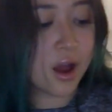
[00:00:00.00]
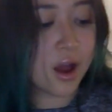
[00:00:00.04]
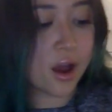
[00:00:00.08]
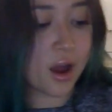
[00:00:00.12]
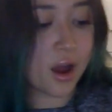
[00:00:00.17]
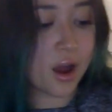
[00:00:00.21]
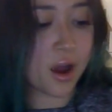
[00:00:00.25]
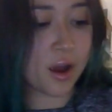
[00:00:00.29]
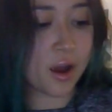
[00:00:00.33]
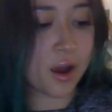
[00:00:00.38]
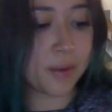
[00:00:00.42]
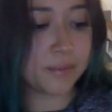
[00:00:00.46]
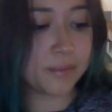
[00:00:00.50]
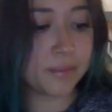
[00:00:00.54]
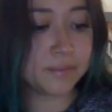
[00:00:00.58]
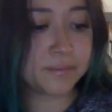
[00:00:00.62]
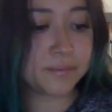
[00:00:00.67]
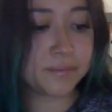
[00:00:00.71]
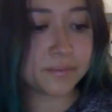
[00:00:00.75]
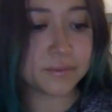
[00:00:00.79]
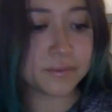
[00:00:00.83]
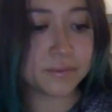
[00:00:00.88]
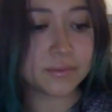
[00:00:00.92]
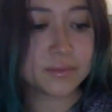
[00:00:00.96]
I
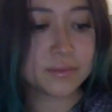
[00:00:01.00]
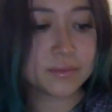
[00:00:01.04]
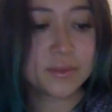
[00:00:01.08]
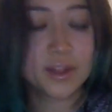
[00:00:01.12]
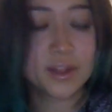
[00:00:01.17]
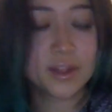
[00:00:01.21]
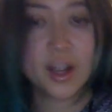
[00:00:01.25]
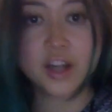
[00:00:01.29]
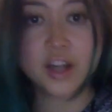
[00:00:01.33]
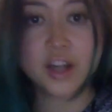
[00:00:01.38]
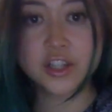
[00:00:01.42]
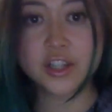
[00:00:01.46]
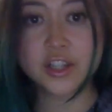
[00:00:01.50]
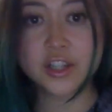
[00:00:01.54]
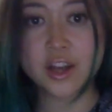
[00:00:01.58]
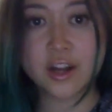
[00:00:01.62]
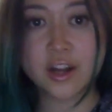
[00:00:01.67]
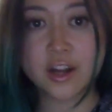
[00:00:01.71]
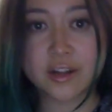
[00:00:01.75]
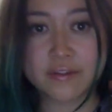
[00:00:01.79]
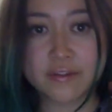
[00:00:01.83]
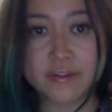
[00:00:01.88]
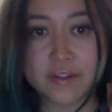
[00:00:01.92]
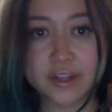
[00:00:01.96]
just
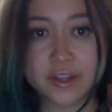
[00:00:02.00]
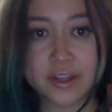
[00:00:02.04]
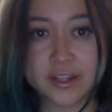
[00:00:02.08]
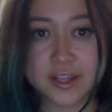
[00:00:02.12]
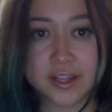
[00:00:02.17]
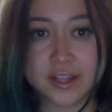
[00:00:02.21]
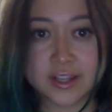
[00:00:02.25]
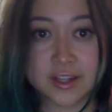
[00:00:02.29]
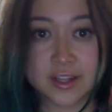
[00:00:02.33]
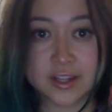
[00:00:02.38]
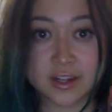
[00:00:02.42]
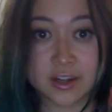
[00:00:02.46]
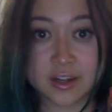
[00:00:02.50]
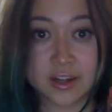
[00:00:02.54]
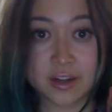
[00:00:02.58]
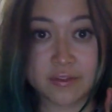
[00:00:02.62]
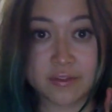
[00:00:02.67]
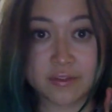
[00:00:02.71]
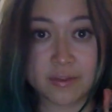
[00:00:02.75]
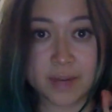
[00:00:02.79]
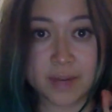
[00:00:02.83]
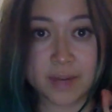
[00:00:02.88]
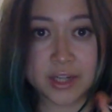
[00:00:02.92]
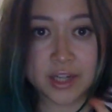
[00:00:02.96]
thought if this isn't enough
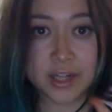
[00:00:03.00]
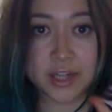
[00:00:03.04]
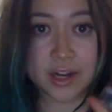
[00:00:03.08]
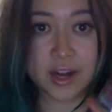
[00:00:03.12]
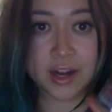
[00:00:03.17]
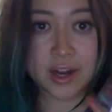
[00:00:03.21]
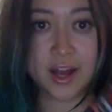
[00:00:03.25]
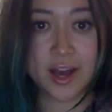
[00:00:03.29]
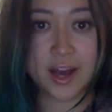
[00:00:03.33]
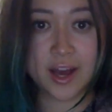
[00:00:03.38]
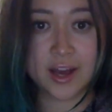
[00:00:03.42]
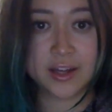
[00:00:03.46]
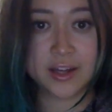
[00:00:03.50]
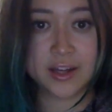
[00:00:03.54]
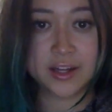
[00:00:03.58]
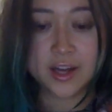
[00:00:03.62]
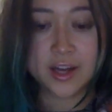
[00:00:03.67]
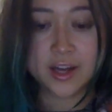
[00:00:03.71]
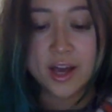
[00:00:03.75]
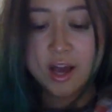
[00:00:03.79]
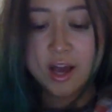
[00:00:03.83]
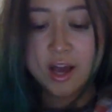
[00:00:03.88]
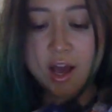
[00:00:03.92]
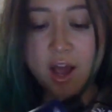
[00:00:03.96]
for my entire head,
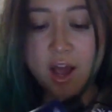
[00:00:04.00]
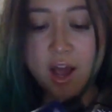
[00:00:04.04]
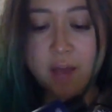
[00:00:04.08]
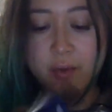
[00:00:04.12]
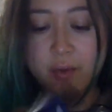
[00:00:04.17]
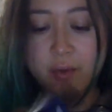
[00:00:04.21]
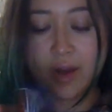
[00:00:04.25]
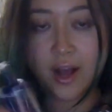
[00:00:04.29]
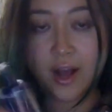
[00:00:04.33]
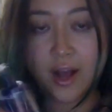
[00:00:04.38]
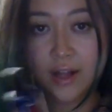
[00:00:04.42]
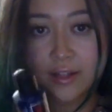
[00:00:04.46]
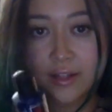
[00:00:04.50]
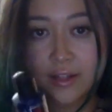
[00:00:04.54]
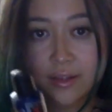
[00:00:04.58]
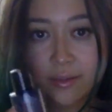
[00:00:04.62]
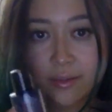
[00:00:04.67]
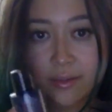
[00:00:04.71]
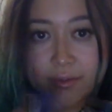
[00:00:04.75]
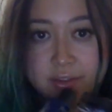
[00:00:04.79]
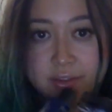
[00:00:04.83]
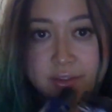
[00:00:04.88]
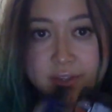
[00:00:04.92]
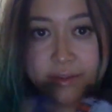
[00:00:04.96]
I will add some
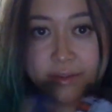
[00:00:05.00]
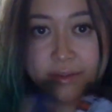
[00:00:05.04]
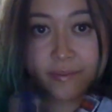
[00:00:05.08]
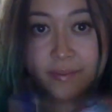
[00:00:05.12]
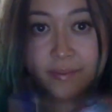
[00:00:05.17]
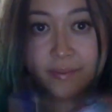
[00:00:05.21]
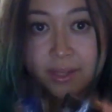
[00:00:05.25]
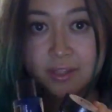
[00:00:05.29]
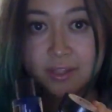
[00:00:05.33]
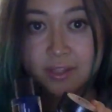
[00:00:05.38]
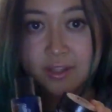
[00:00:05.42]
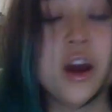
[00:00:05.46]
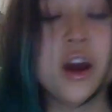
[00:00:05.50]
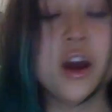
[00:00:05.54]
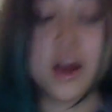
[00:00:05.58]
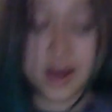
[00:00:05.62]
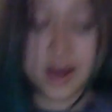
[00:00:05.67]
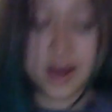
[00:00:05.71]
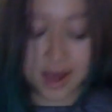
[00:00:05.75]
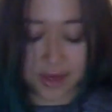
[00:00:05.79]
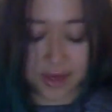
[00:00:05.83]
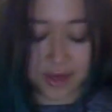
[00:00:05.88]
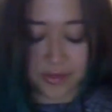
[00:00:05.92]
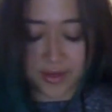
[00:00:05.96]
of this and mix it.
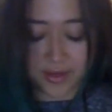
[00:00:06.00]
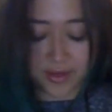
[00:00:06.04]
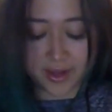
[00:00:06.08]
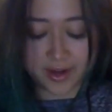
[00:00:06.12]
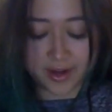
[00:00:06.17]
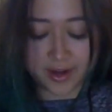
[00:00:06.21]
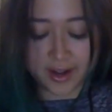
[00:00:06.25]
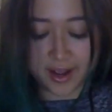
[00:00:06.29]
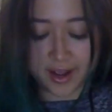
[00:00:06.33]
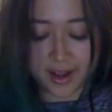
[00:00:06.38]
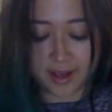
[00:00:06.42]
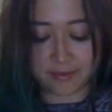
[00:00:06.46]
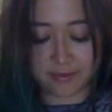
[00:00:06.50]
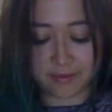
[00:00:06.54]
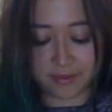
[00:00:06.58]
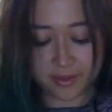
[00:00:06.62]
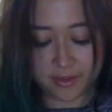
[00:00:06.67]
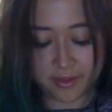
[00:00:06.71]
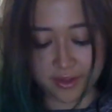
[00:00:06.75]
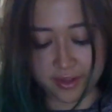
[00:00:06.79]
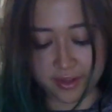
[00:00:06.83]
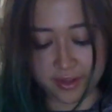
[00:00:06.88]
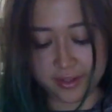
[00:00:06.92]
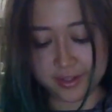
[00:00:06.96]
And then I have
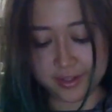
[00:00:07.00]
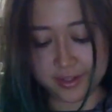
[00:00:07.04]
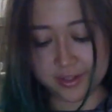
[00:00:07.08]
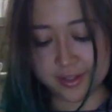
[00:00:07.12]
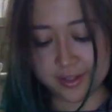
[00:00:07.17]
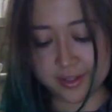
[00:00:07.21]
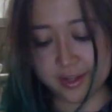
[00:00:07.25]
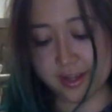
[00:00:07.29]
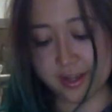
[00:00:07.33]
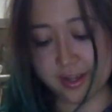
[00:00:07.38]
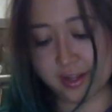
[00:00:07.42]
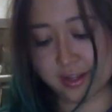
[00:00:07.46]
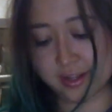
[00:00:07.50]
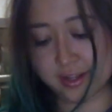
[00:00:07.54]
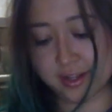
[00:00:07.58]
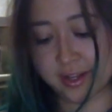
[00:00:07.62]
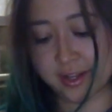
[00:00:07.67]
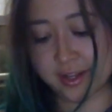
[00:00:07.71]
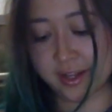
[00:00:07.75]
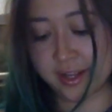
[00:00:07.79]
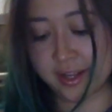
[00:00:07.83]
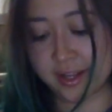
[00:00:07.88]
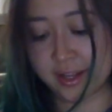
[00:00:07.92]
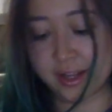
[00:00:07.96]
this. It's the
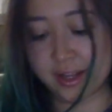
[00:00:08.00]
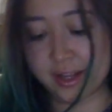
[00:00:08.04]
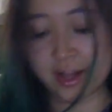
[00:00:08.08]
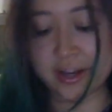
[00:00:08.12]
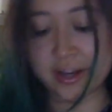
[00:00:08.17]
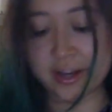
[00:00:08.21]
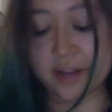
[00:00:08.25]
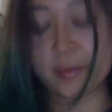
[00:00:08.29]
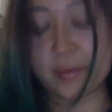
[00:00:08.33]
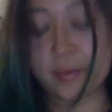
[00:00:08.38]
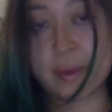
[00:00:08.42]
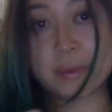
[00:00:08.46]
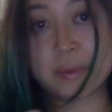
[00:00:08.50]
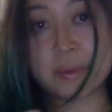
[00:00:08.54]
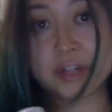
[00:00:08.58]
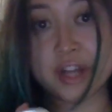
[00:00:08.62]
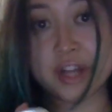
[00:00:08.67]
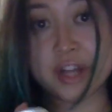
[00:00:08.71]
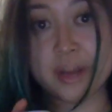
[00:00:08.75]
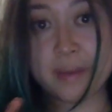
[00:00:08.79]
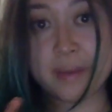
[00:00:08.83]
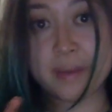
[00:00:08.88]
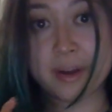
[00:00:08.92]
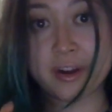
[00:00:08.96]
Leilani Whipped
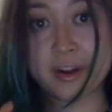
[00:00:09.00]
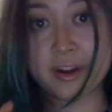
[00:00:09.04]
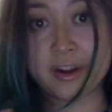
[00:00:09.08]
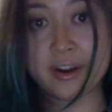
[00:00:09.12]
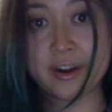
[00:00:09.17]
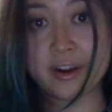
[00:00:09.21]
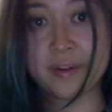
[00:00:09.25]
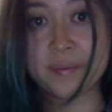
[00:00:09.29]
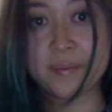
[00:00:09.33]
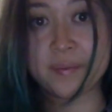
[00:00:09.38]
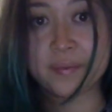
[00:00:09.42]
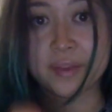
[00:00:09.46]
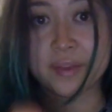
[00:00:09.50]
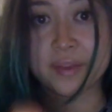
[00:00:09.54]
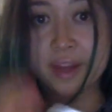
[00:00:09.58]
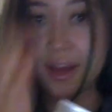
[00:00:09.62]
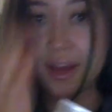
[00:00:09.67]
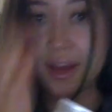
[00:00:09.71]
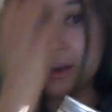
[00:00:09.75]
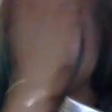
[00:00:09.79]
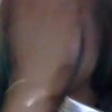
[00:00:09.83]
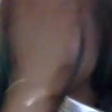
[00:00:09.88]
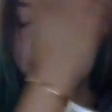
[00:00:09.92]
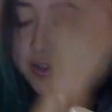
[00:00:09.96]
Shea Butter,
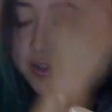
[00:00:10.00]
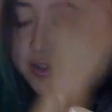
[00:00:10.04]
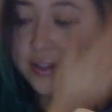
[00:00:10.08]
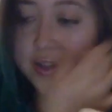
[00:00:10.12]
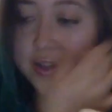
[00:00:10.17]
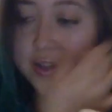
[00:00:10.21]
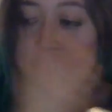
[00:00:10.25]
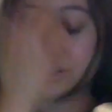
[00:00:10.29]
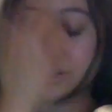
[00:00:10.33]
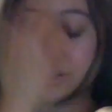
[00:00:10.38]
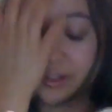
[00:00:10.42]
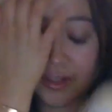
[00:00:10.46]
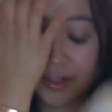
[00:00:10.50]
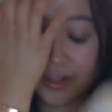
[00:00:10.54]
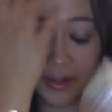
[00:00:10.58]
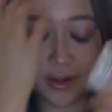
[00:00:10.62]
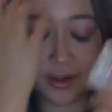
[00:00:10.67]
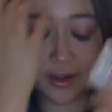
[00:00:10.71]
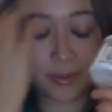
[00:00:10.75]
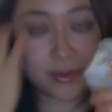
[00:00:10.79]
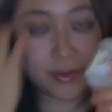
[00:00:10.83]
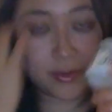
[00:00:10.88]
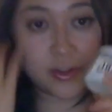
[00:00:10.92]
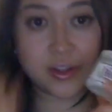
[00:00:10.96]
and
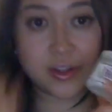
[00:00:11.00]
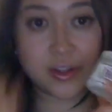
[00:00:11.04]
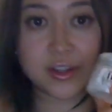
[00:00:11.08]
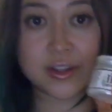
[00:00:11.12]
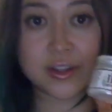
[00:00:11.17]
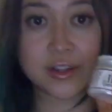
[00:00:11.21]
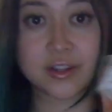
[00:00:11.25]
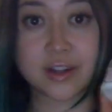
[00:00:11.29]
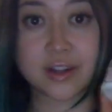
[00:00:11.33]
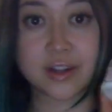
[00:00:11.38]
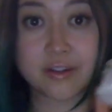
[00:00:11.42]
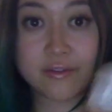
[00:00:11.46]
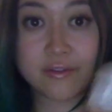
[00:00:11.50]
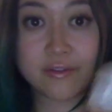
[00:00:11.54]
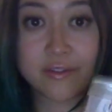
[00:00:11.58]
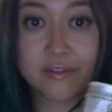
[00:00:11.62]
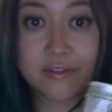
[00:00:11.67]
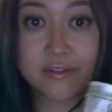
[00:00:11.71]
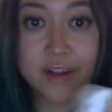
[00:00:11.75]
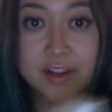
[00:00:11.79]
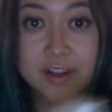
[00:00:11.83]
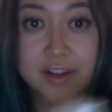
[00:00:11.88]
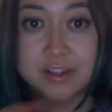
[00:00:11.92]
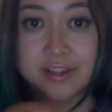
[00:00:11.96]
I'm using this instead of
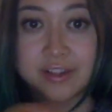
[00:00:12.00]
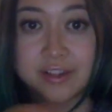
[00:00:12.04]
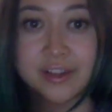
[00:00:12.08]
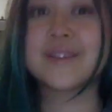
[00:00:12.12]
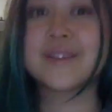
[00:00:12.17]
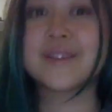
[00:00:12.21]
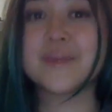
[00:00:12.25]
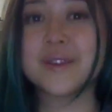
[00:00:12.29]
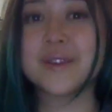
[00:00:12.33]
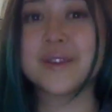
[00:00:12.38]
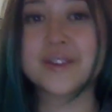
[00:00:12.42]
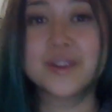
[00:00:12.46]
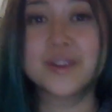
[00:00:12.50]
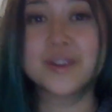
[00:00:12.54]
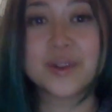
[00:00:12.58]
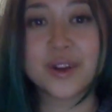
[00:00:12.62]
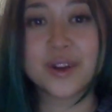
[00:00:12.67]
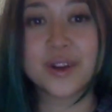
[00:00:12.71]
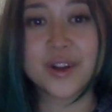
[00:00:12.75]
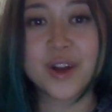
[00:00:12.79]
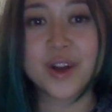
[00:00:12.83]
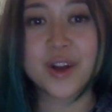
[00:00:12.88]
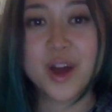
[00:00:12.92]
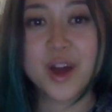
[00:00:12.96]
Vaseline. It smells so good.